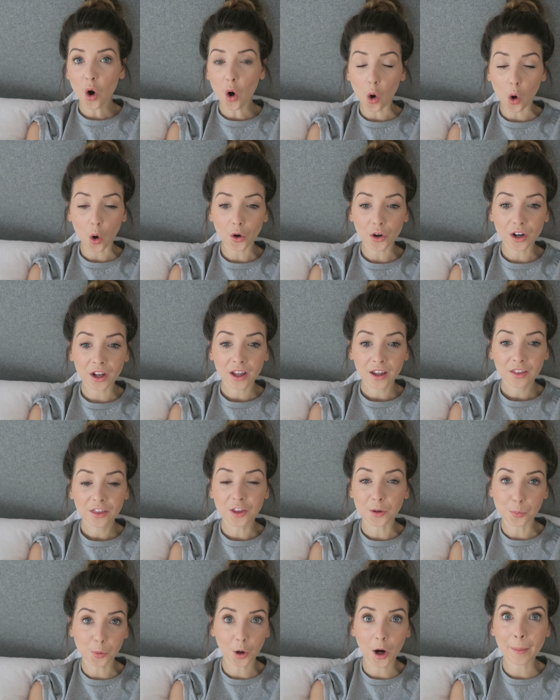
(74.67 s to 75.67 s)
on
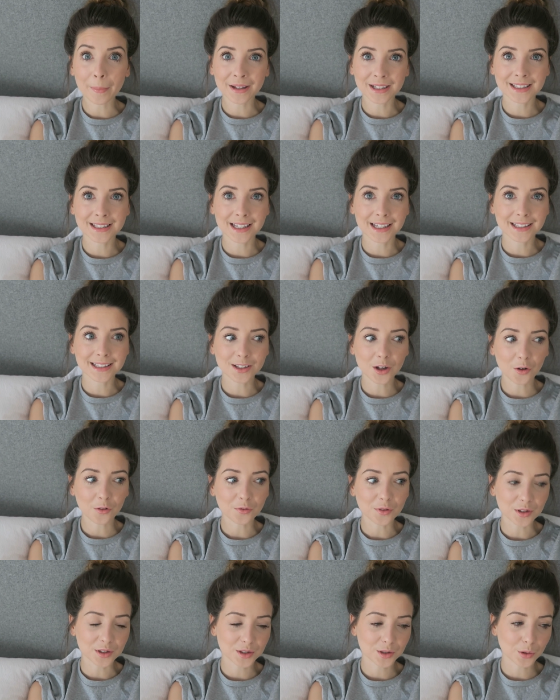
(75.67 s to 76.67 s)
the premises
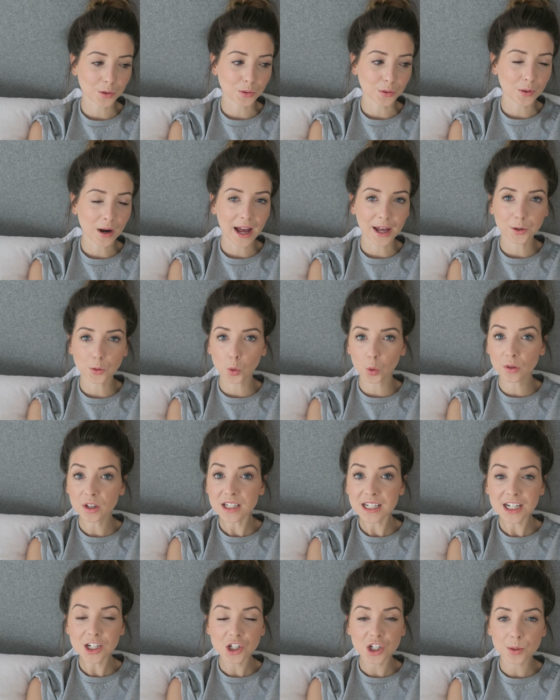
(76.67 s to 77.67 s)
of the school and all the
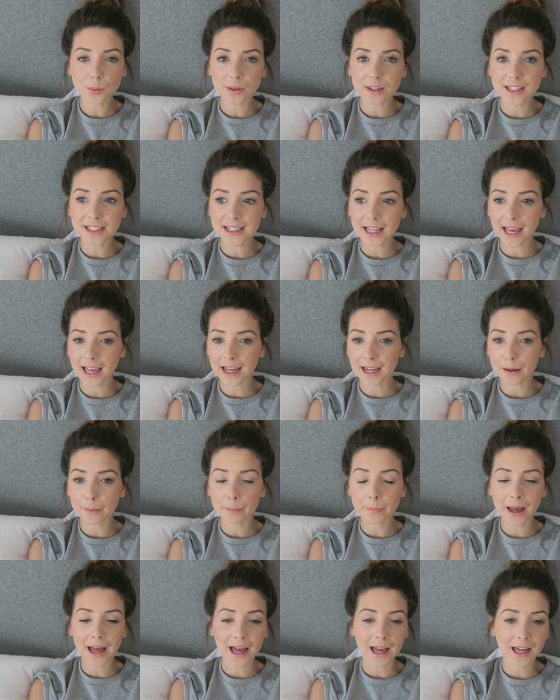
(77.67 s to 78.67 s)
teachers were the
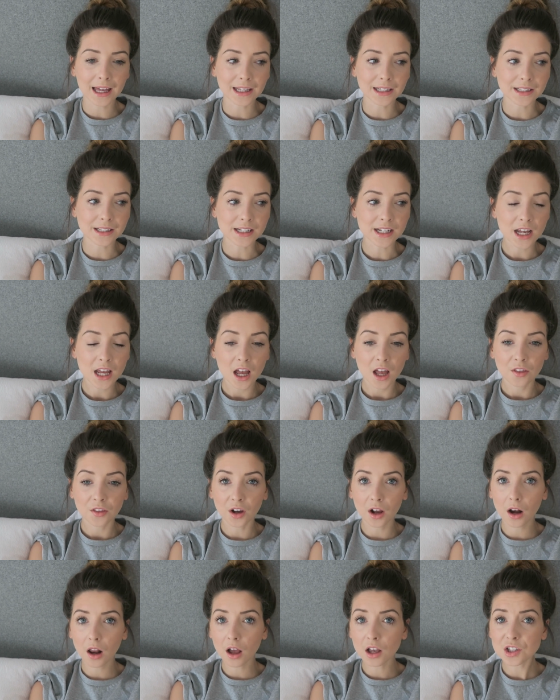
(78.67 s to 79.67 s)
same and
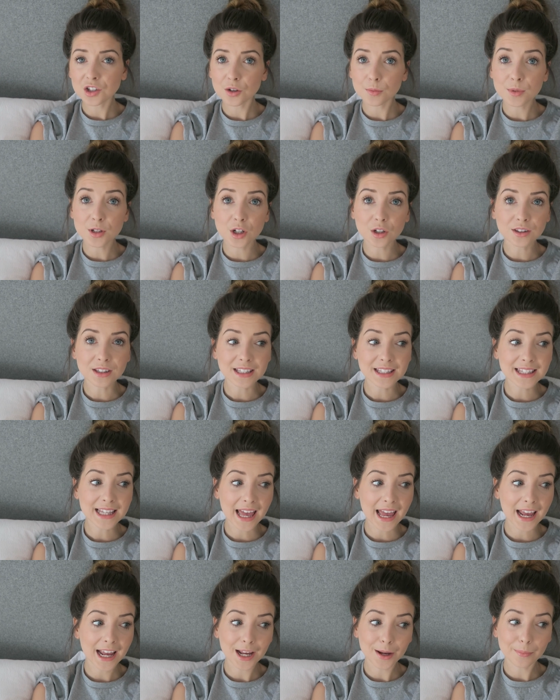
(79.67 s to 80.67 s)
the classrooms looked the
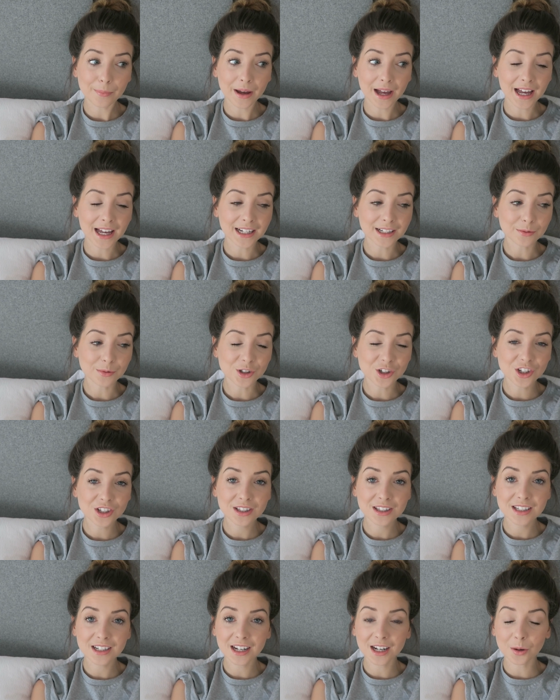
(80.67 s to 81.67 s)
same and it was
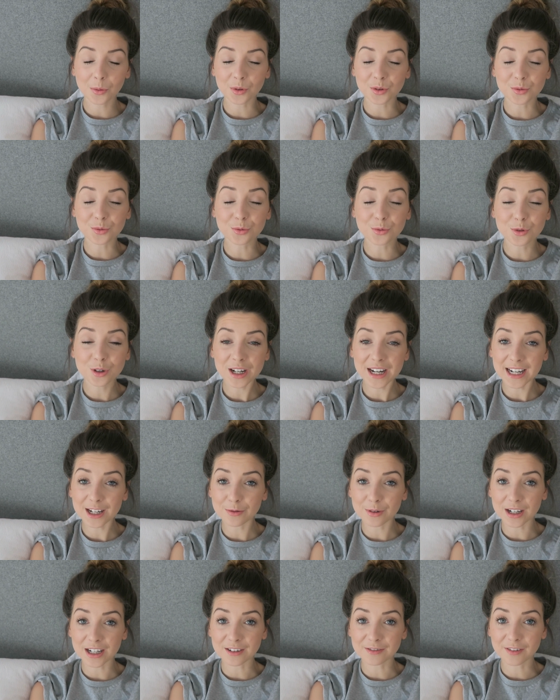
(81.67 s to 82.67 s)
just it was
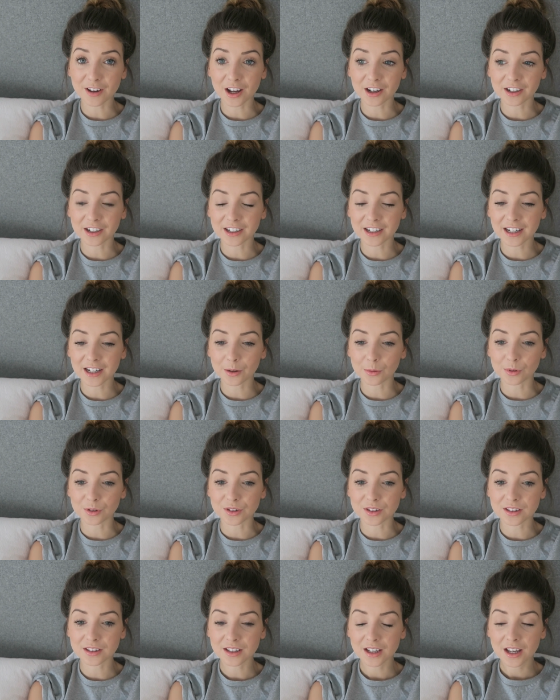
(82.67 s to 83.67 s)
really really fun and it
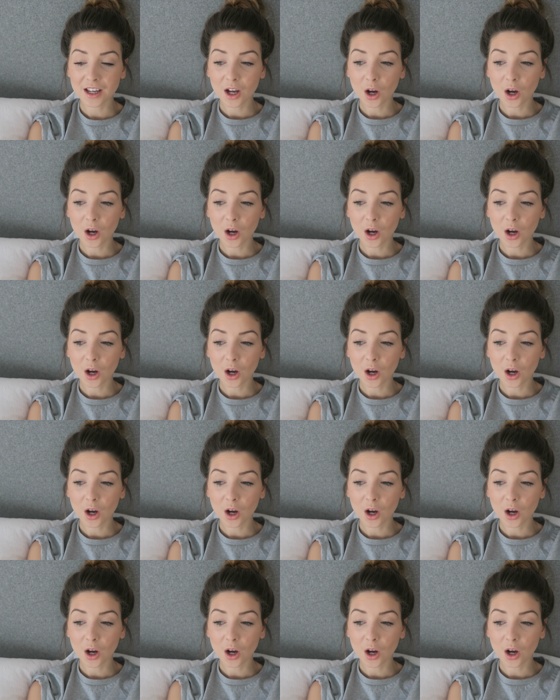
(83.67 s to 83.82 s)
was